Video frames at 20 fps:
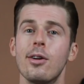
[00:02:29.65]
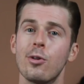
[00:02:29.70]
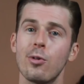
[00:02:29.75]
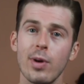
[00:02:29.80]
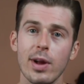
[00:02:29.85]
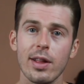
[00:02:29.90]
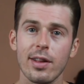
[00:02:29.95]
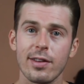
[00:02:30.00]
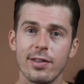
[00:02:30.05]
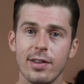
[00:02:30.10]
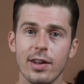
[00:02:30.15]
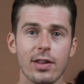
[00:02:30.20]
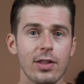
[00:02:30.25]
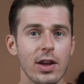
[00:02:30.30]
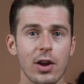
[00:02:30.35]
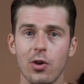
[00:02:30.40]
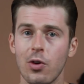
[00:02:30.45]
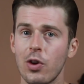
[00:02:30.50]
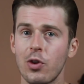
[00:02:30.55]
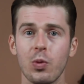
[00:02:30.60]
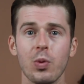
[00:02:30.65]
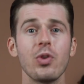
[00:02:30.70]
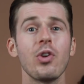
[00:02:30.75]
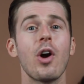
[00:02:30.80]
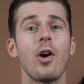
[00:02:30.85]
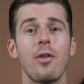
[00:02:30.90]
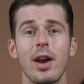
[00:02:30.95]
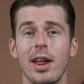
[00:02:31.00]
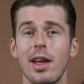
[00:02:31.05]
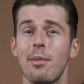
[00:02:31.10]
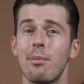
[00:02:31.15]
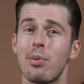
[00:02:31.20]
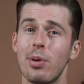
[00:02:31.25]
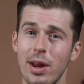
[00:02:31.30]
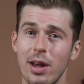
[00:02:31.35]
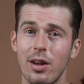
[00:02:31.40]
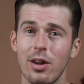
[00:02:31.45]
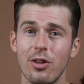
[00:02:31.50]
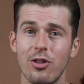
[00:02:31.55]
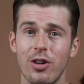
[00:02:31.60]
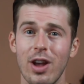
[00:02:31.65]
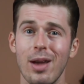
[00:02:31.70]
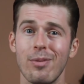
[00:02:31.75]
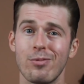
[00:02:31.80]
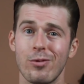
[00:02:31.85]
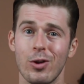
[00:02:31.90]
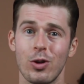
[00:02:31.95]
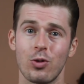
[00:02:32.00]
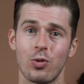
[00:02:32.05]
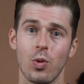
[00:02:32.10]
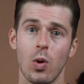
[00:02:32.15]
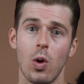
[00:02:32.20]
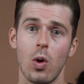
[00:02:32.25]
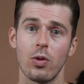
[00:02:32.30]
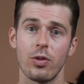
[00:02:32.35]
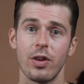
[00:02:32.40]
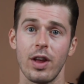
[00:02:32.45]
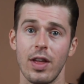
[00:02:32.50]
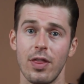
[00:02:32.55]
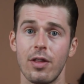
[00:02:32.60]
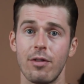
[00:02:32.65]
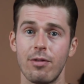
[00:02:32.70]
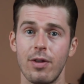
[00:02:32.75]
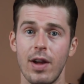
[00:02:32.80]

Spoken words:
Realistically, Chris was already in pretty good shape for his roles in the